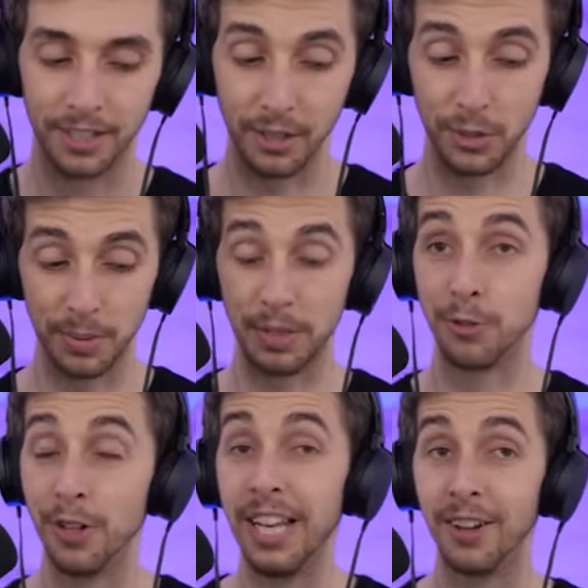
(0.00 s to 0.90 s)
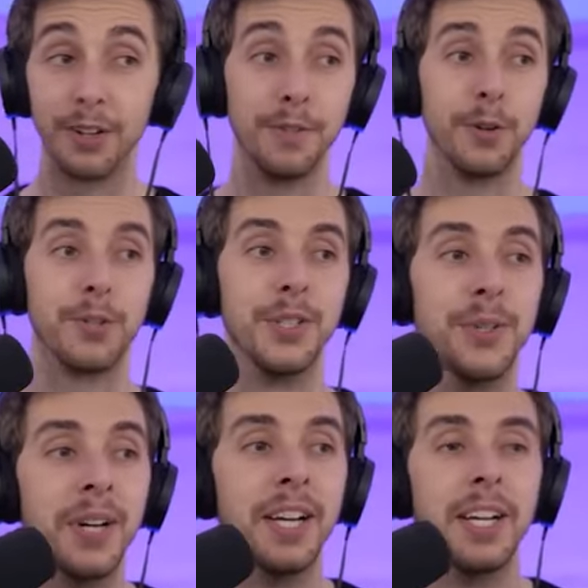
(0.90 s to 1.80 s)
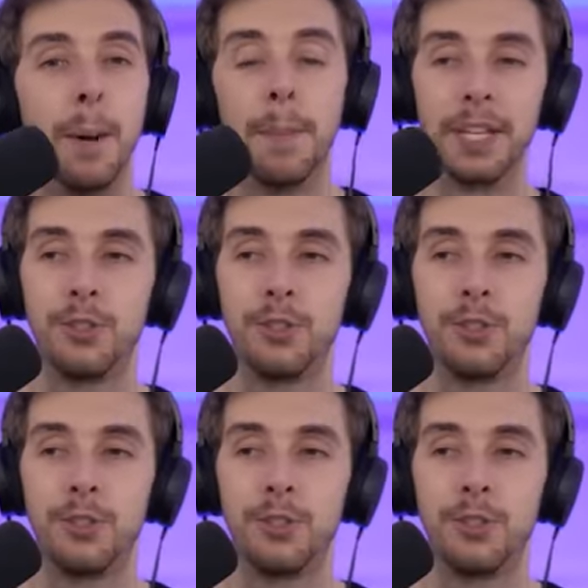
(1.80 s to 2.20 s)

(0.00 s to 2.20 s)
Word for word: That was something I was really looking forward to, but